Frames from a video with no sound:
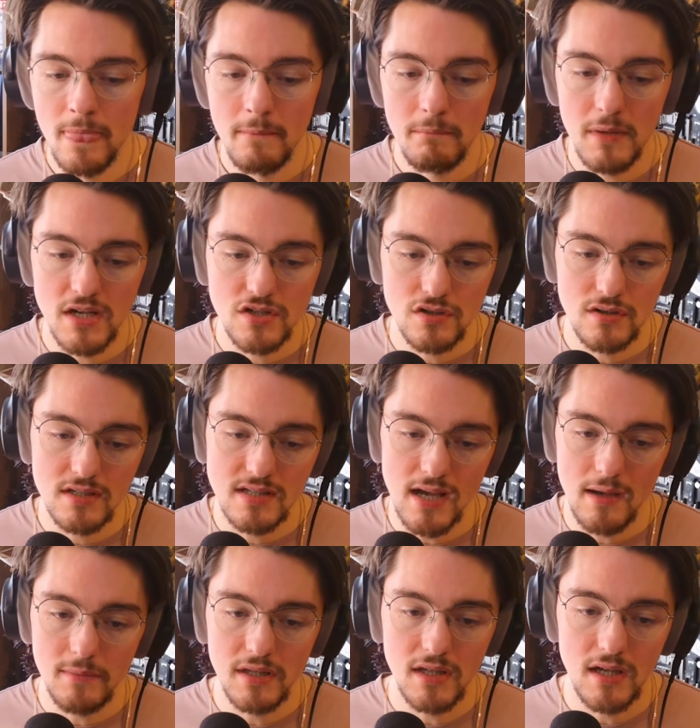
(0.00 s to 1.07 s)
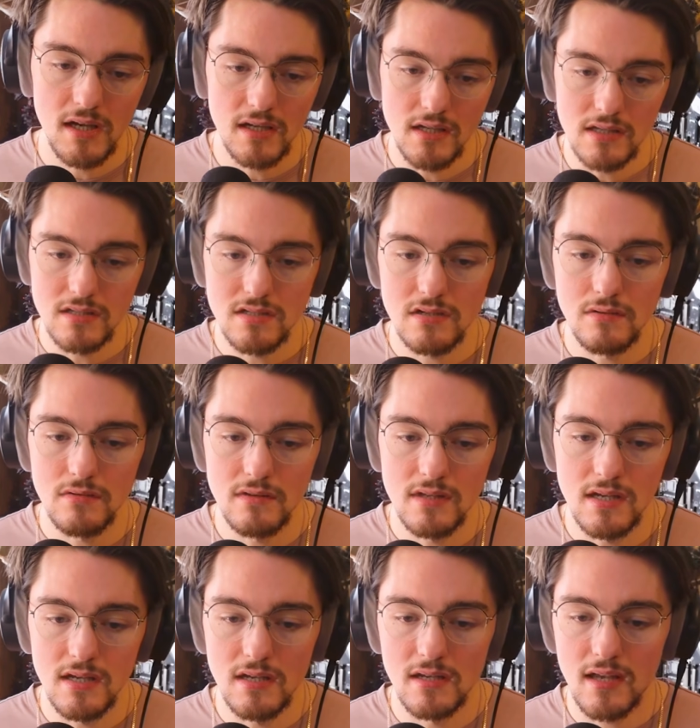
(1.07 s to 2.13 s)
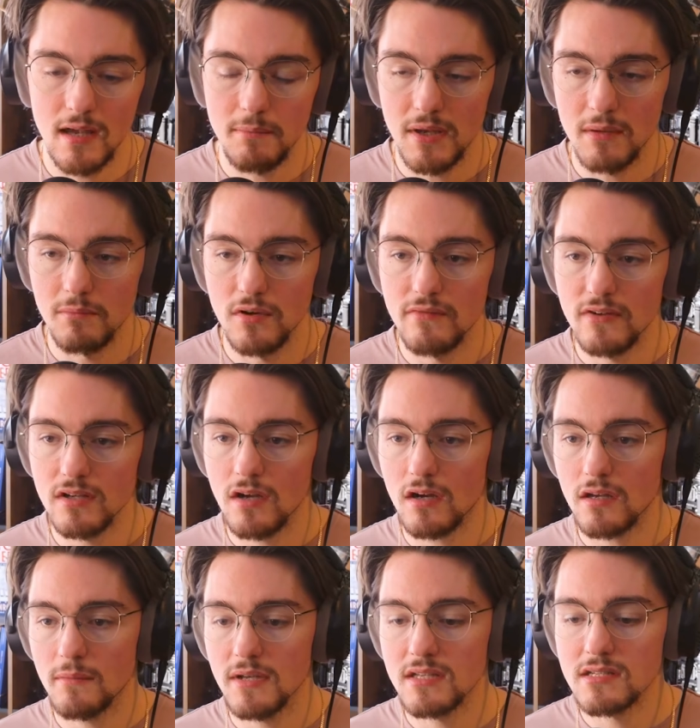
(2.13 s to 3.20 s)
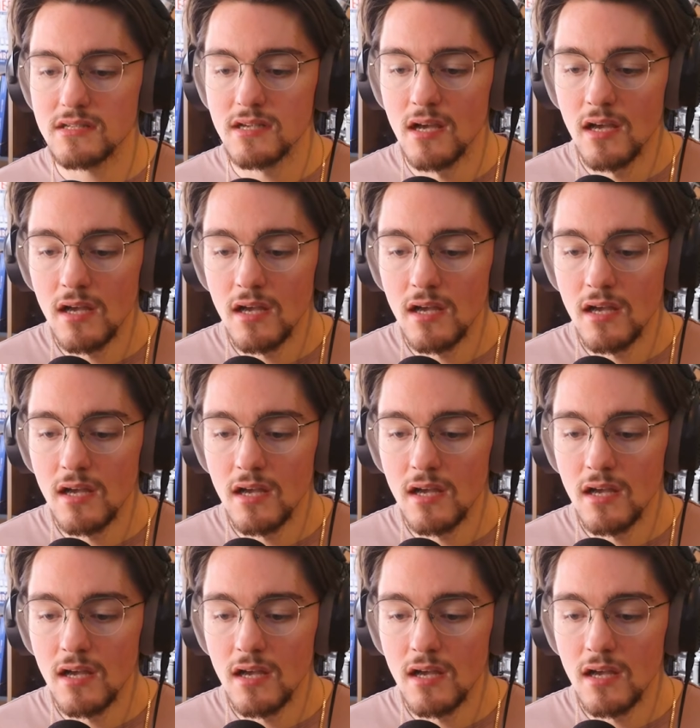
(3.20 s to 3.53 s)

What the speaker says: make sure it's emulated into the campaign briefing documents.